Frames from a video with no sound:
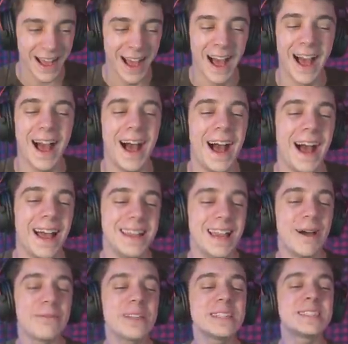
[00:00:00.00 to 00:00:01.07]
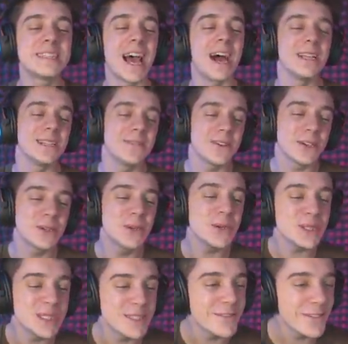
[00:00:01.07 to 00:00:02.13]
Haha, I love the sound of a
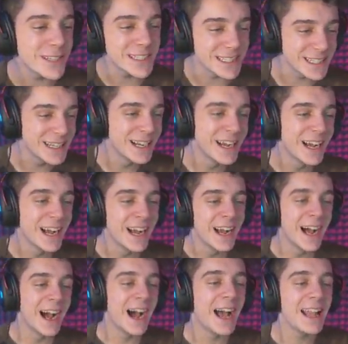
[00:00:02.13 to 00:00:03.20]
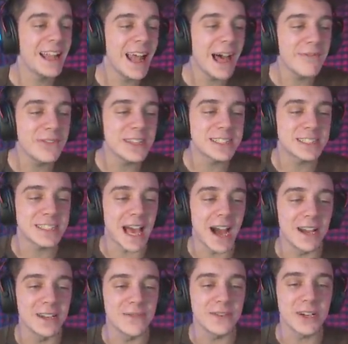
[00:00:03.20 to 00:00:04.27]
goose foot. I love the
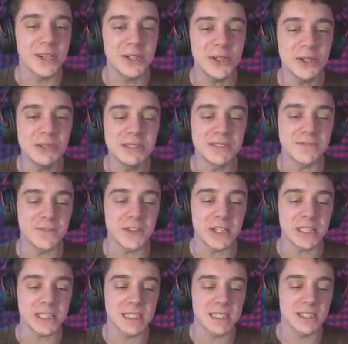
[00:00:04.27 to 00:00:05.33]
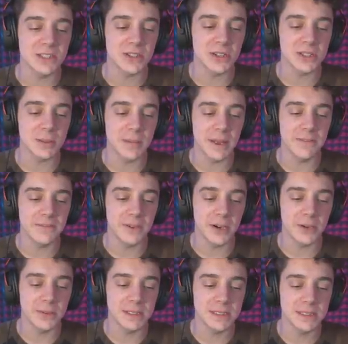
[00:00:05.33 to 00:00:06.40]
sound of a goose foot. Control to bend
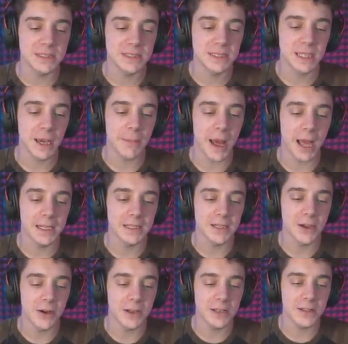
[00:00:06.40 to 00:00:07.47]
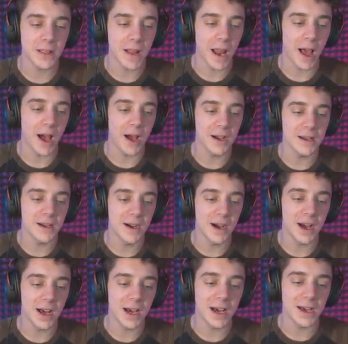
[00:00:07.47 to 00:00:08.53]
forwards. Come on, go under the log.
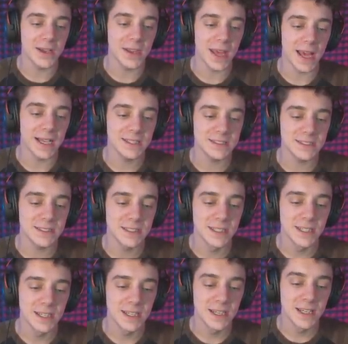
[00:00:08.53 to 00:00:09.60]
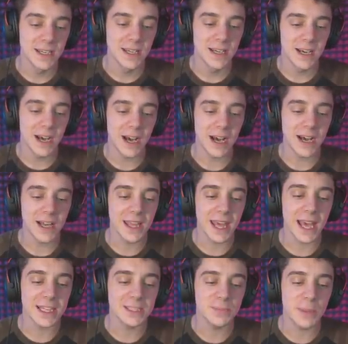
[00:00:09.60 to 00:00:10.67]
Oh, yes. Oh,
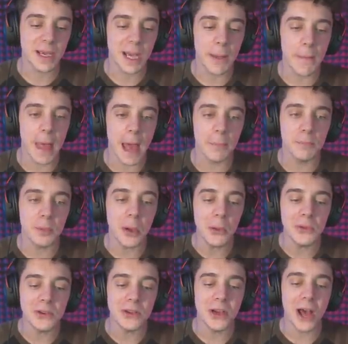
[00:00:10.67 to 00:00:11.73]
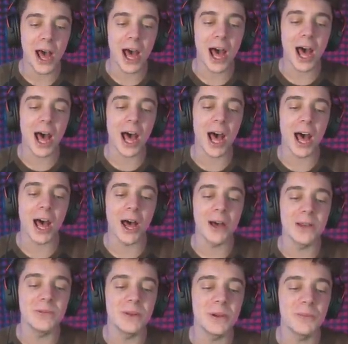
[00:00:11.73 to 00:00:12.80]
yes, pick up that boot. Oh,
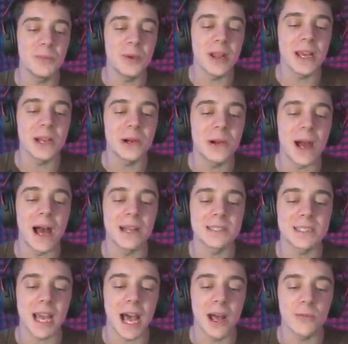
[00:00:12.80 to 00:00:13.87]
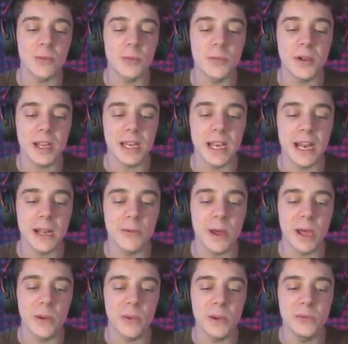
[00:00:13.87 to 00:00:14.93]
and we'll bring it around town. We'll bring it
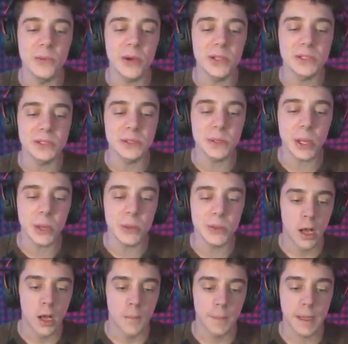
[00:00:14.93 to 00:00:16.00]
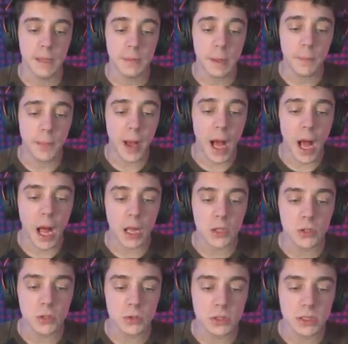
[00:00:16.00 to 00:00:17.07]
anywhere we want to go. Pick up the ball,
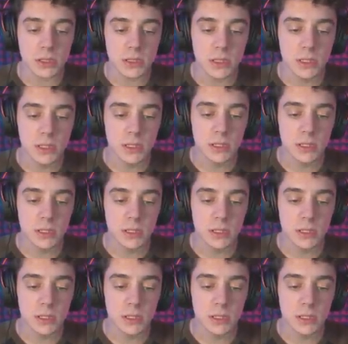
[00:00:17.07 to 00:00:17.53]
goose.